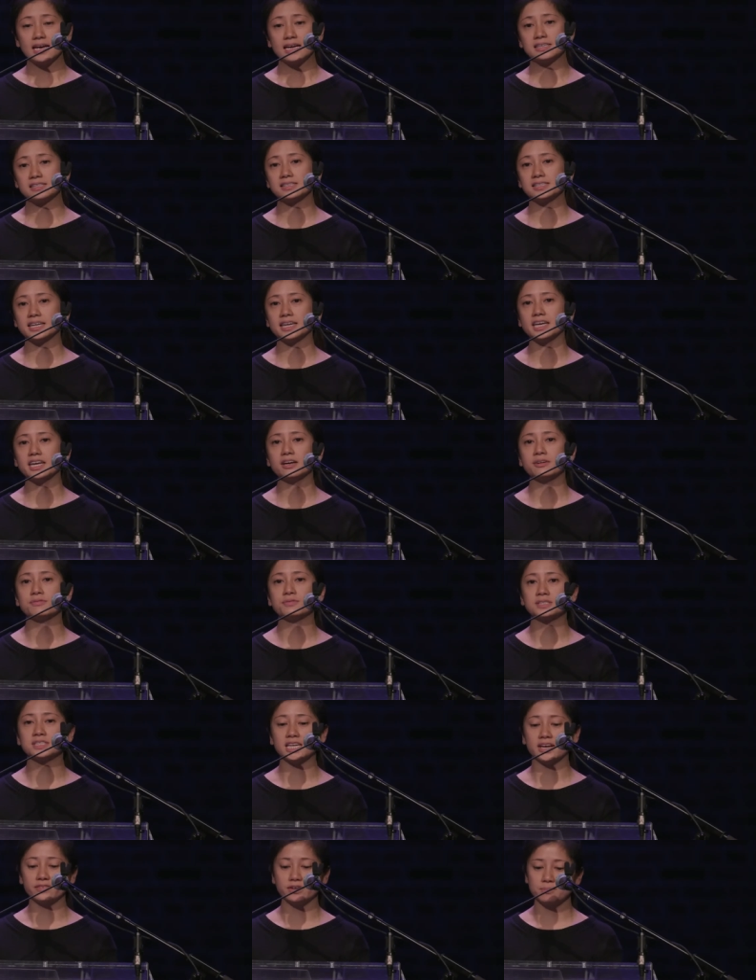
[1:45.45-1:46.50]
A city of
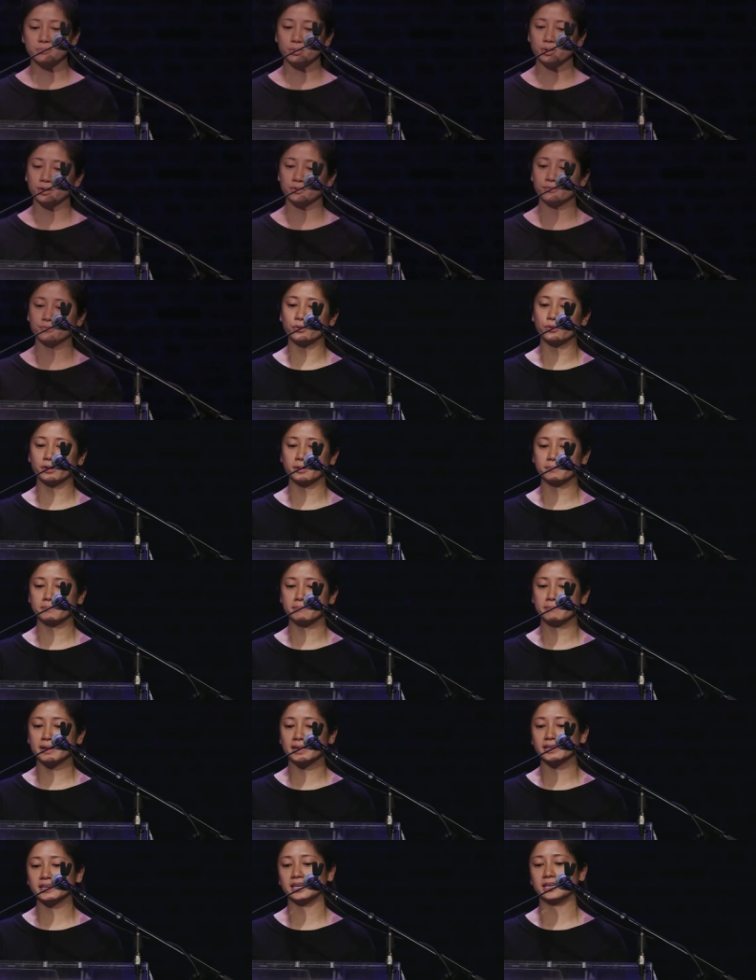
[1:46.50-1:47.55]
7.4
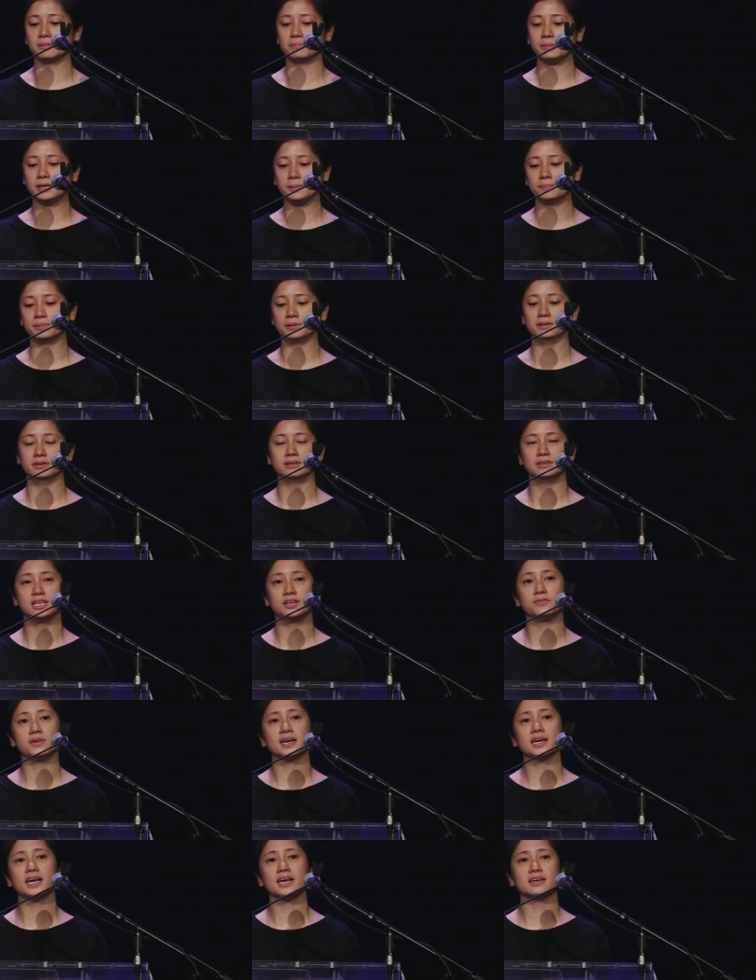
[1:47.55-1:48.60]
million people
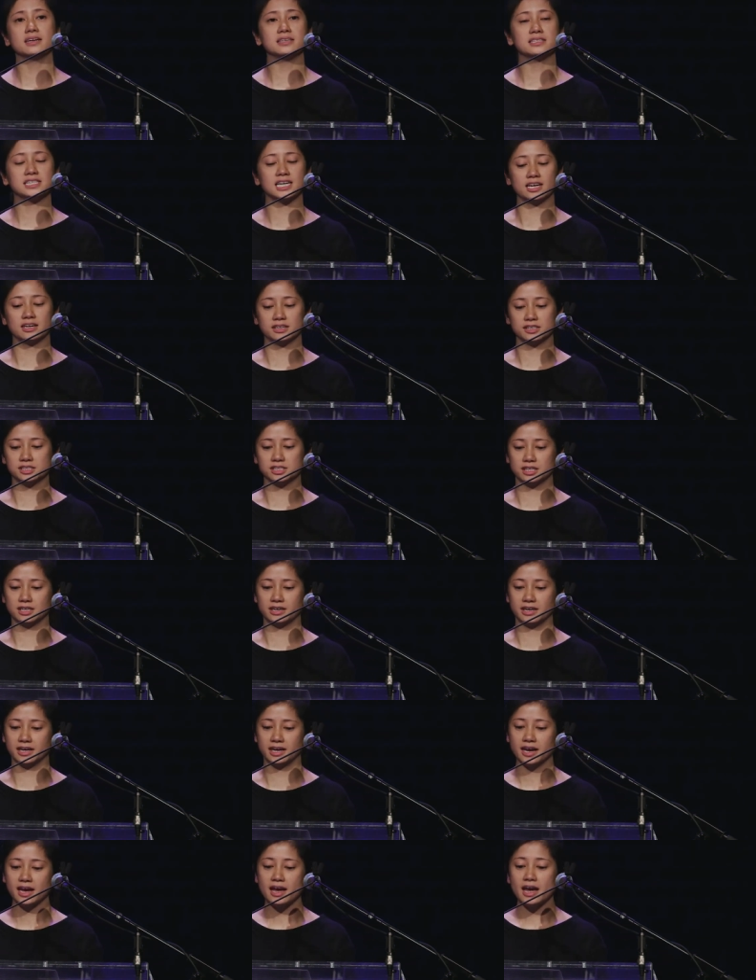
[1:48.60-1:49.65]
living in a
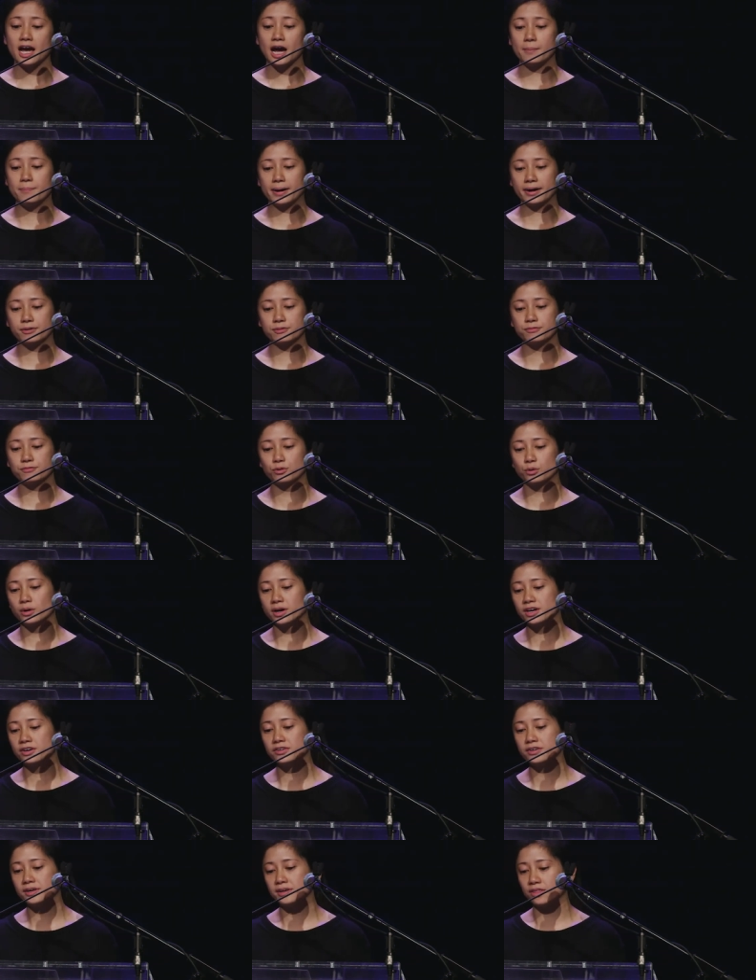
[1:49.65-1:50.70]
territory about
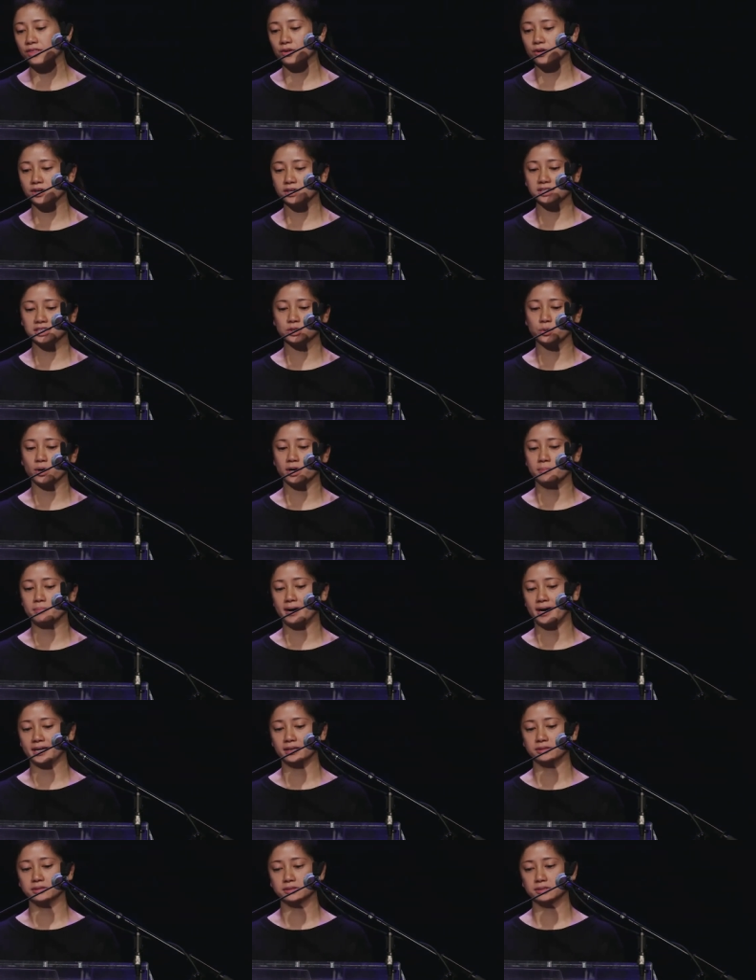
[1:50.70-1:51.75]
430 square
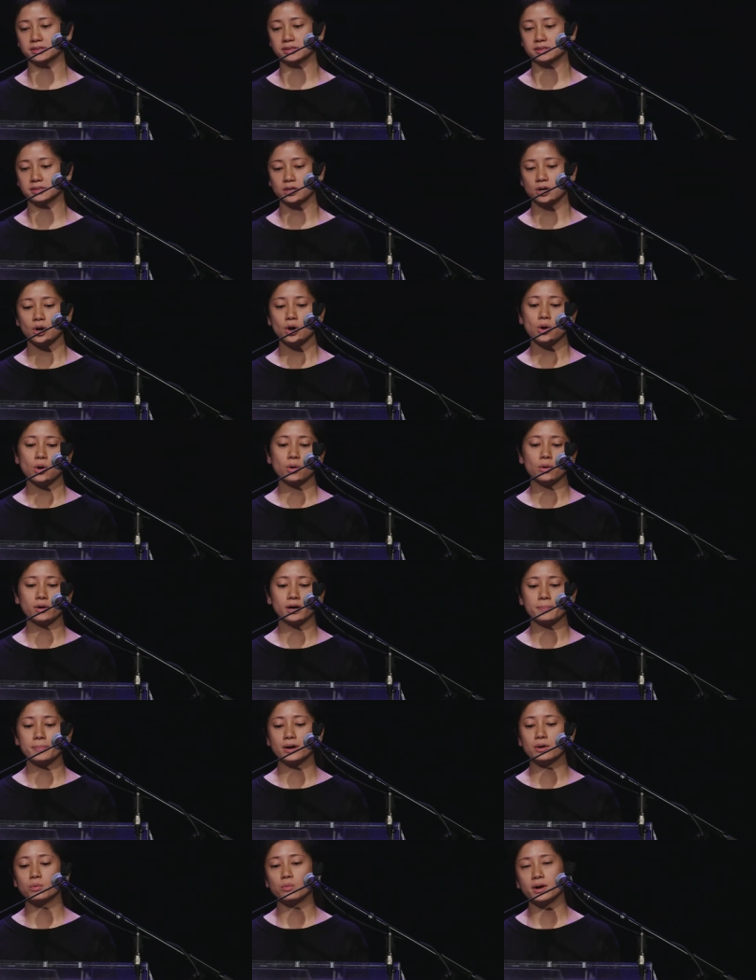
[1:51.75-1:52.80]
miles, or
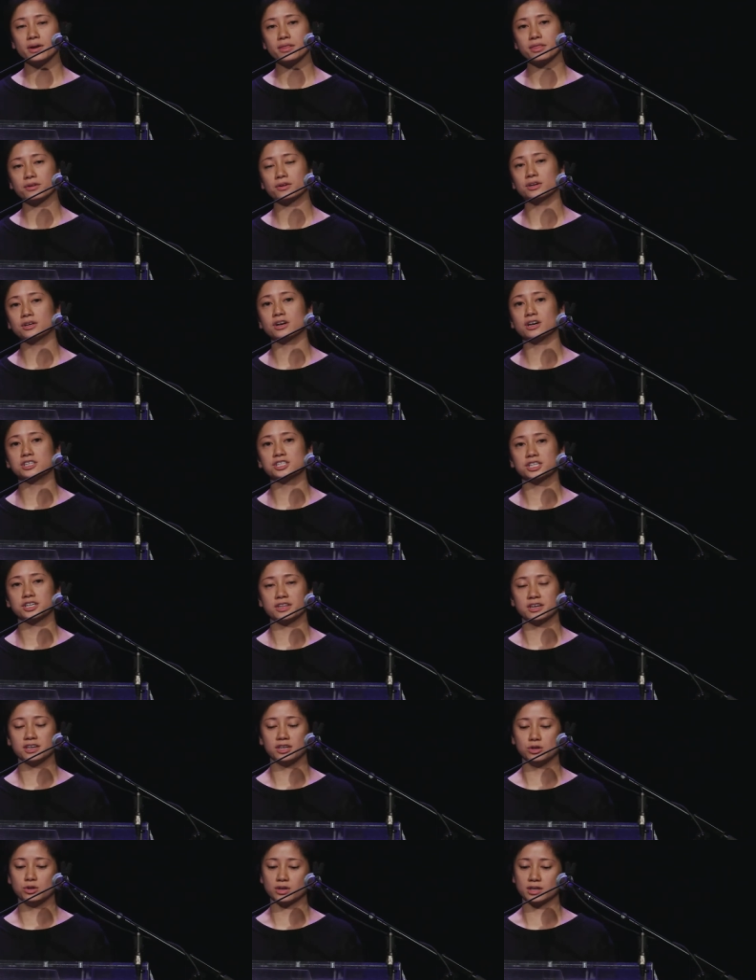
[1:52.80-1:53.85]
about one-third larger
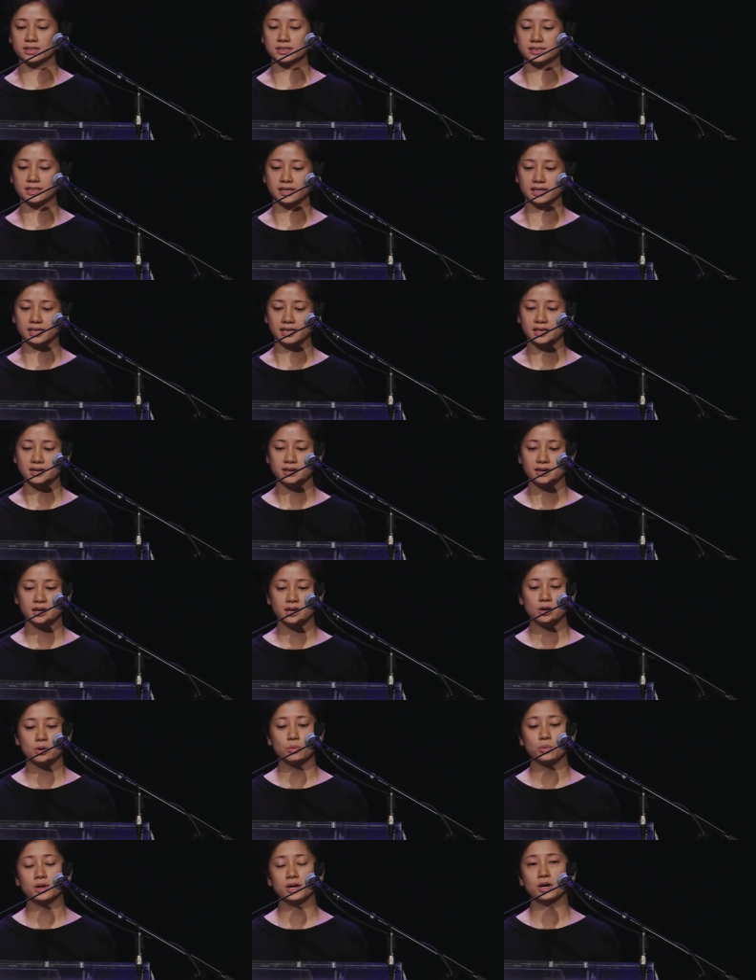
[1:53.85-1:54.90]
than New York City,
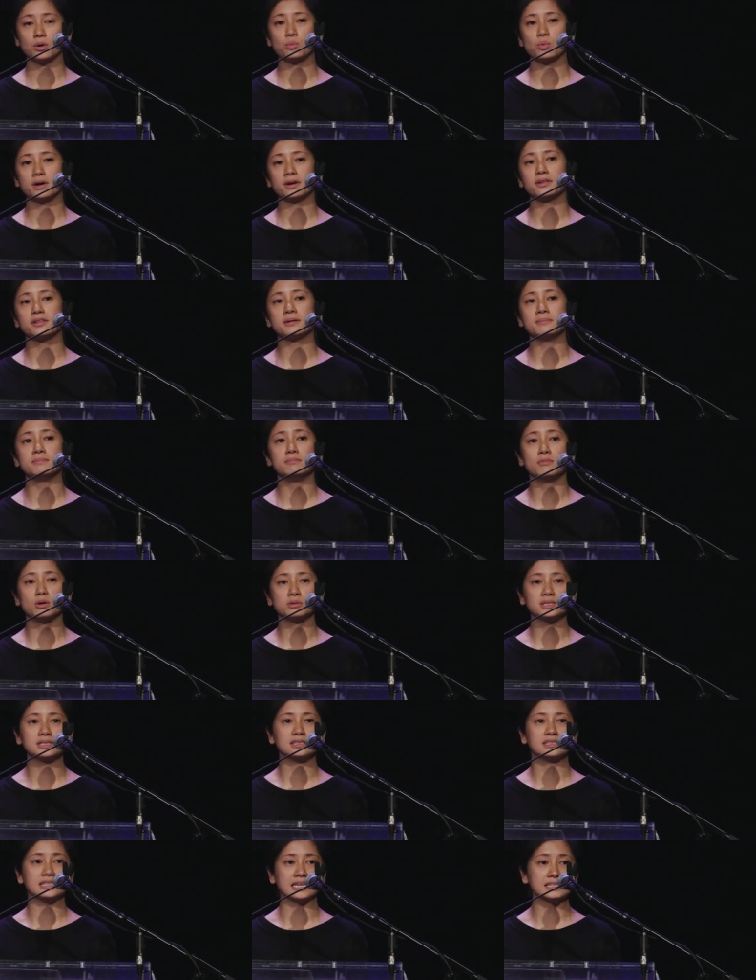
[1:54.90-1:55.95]
we are one of the
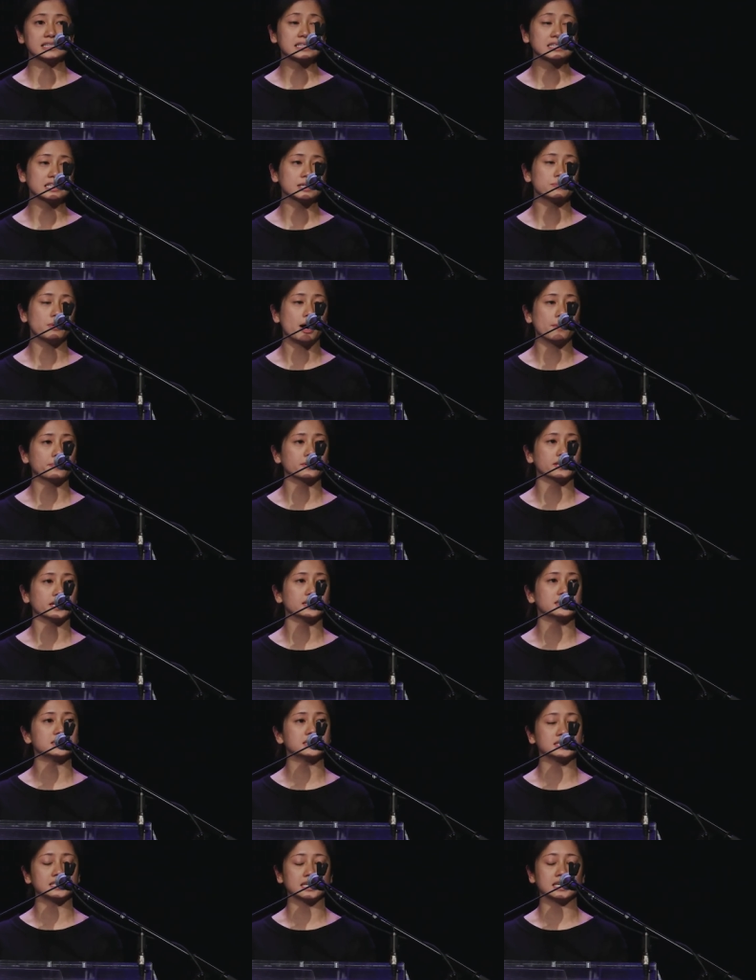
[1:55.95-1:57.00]
most densely
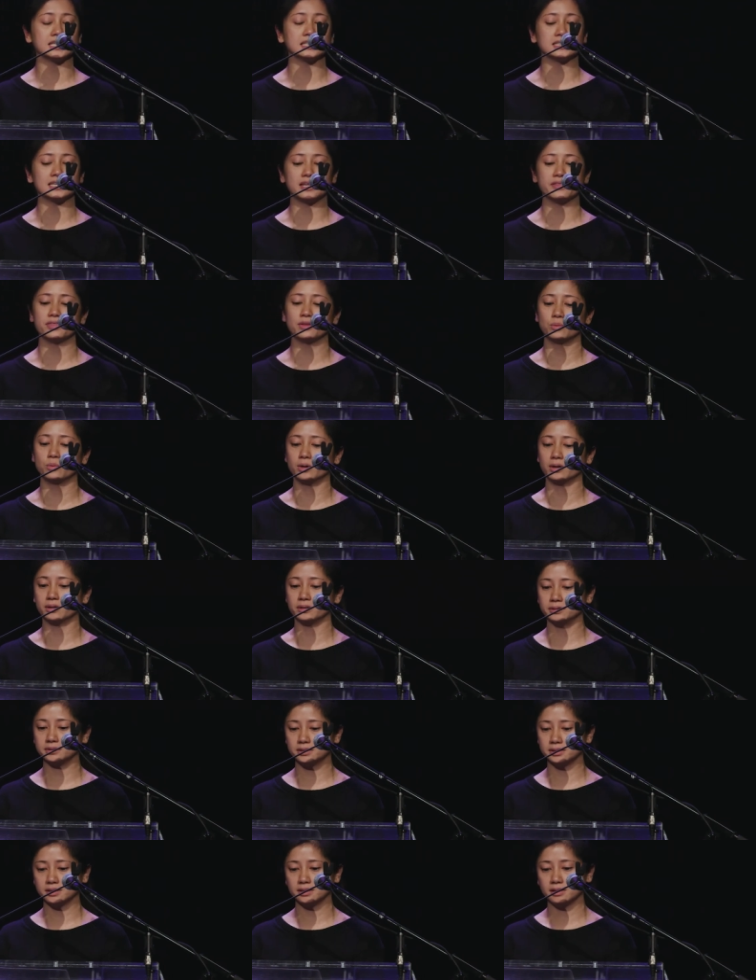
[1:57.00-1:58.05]
populated cities in the
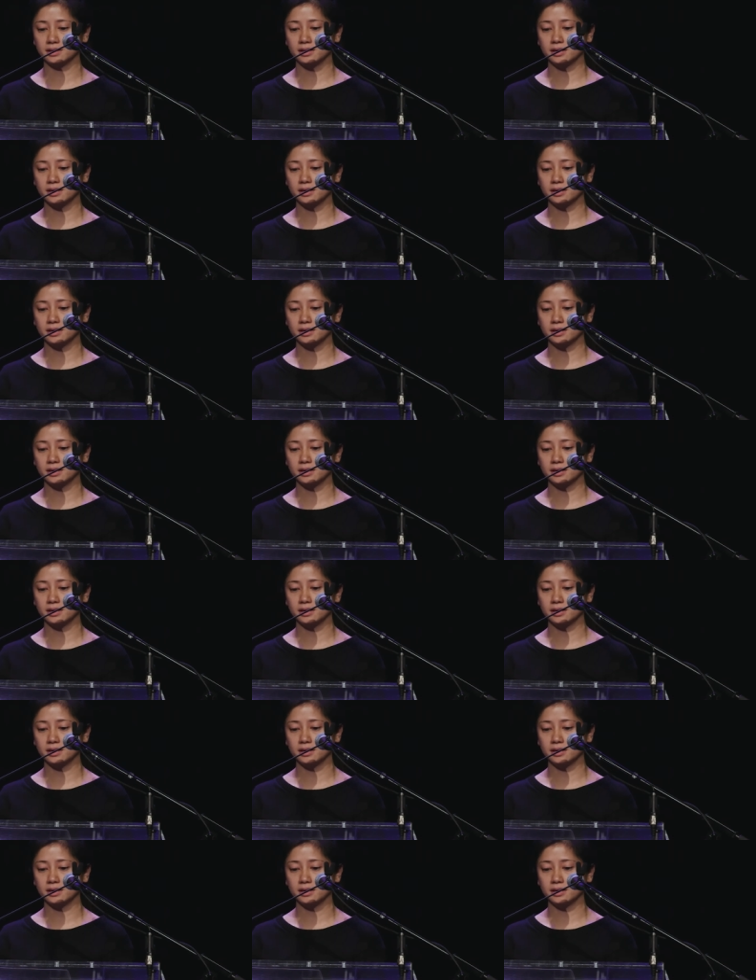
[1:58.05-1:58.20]
world.